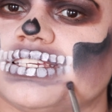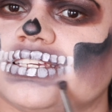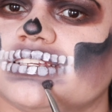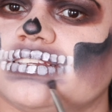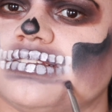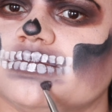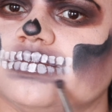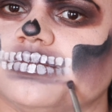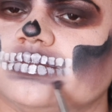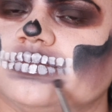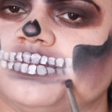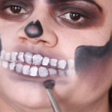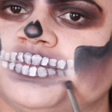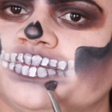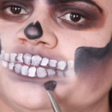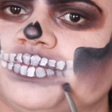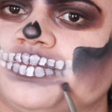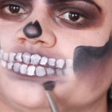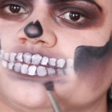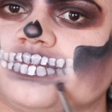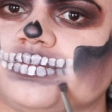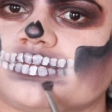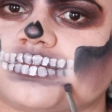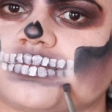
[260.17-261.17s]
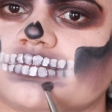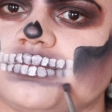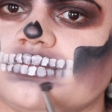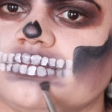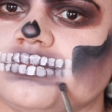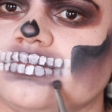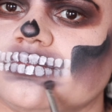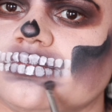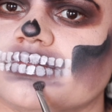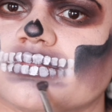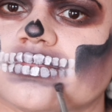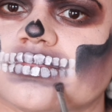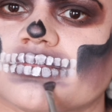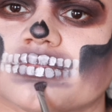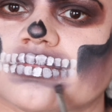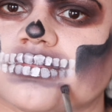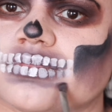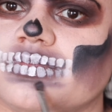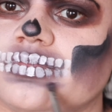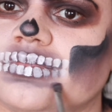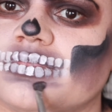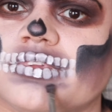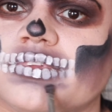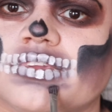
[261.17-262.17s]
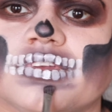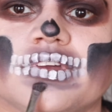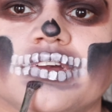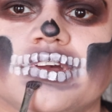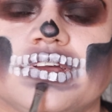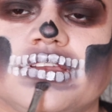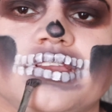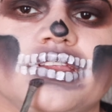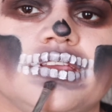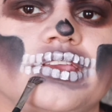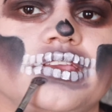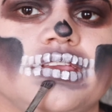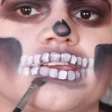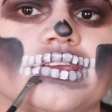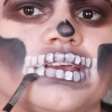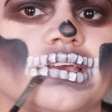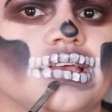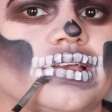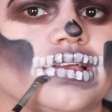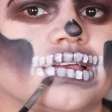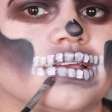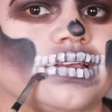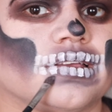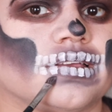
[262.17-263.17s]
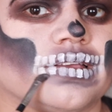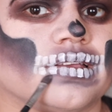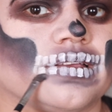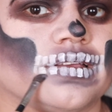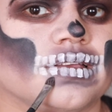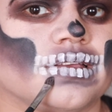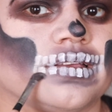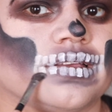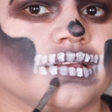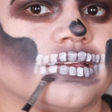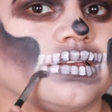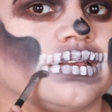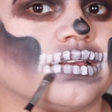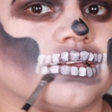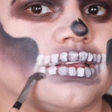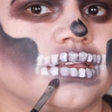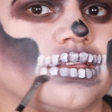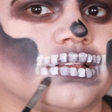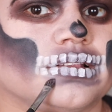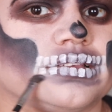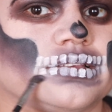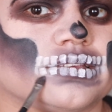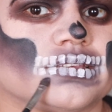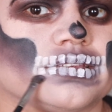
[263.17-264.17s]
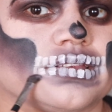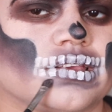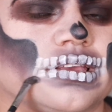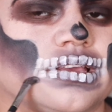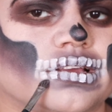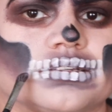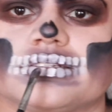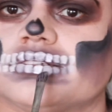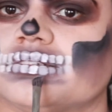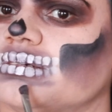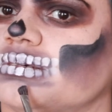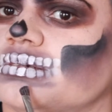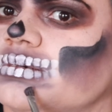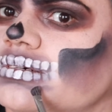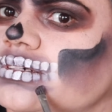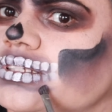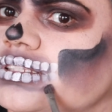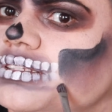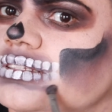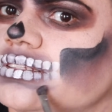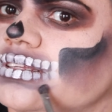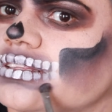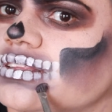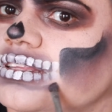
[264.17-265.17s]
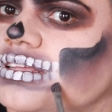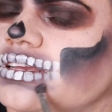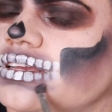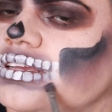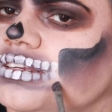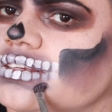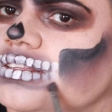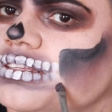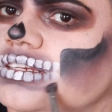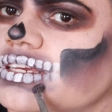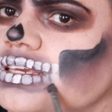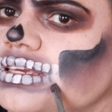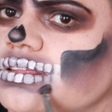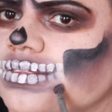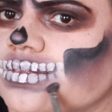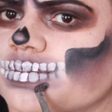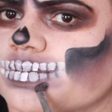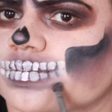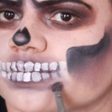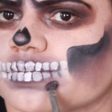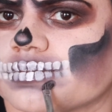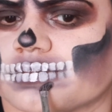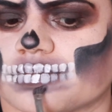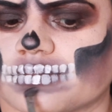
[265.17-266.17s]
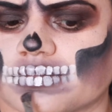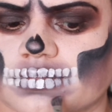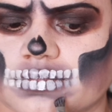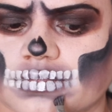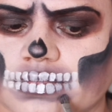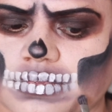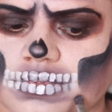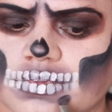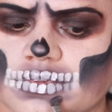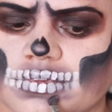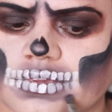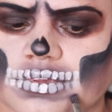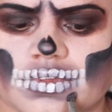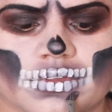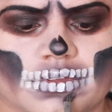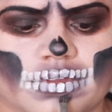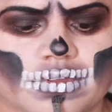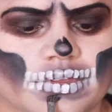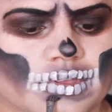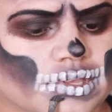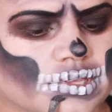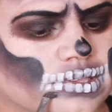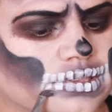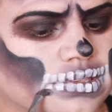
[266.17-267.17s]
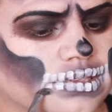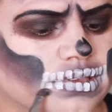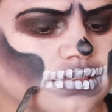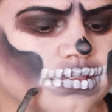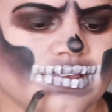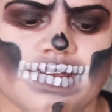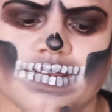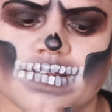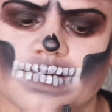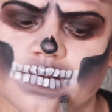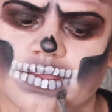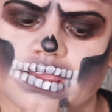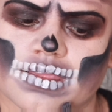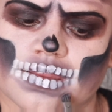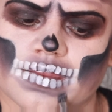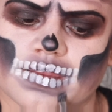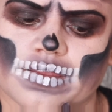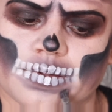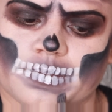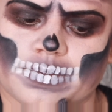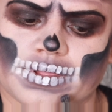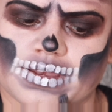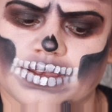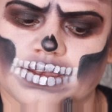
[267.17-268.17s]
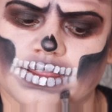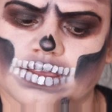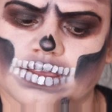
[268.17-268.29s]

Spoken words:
underneath the bottom teeth to create dimension so that it appears as though that part of the jaw is slightly recessed.